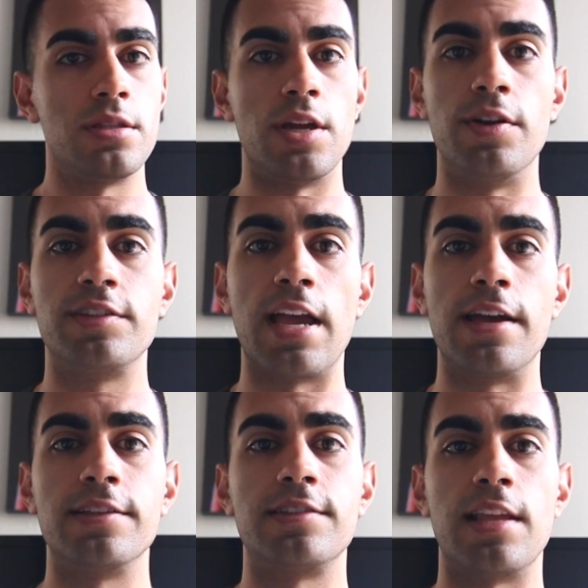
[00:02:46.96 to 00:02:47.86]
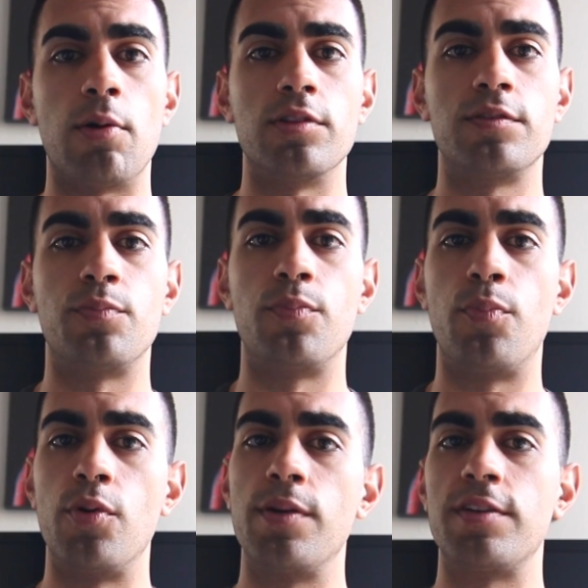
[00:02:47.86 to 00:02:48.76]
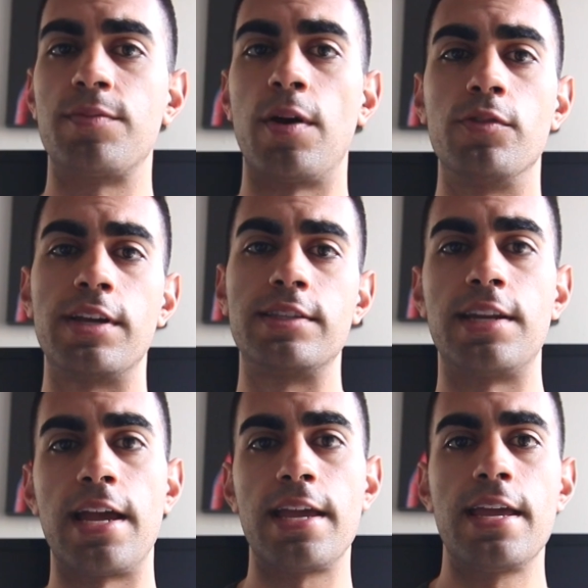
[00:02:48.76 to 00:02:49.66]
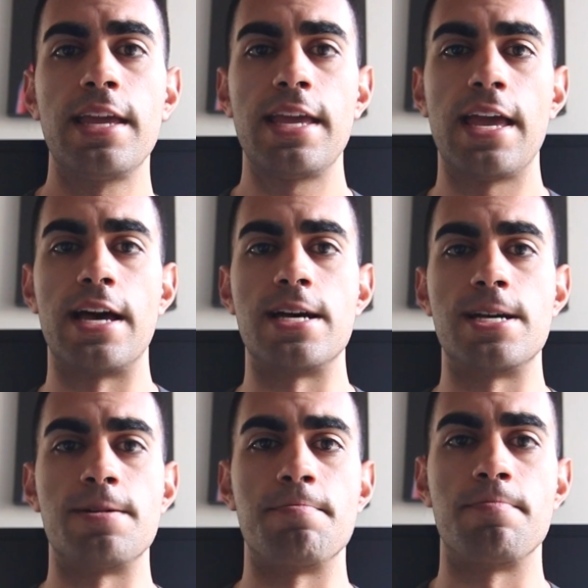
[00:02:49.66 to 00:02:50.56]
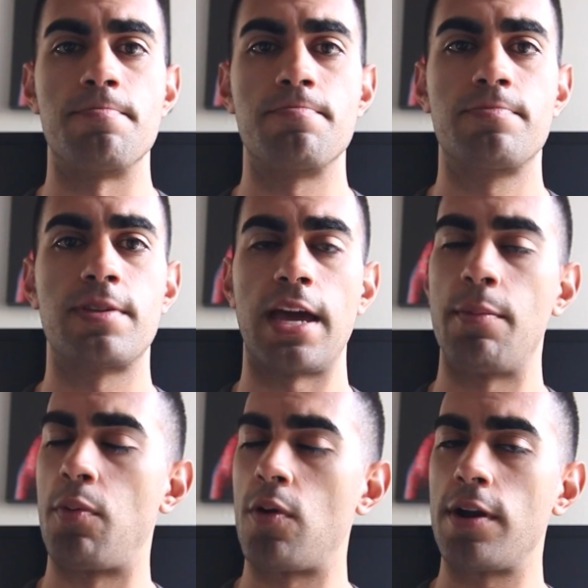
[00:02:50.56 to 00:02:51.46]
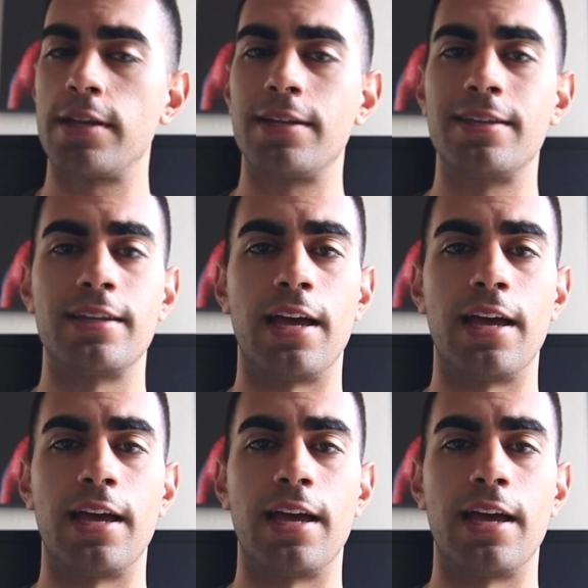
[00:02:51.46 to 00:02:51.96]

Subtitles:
there it is, guys. That was pretty much my whole day today. Kind of boring.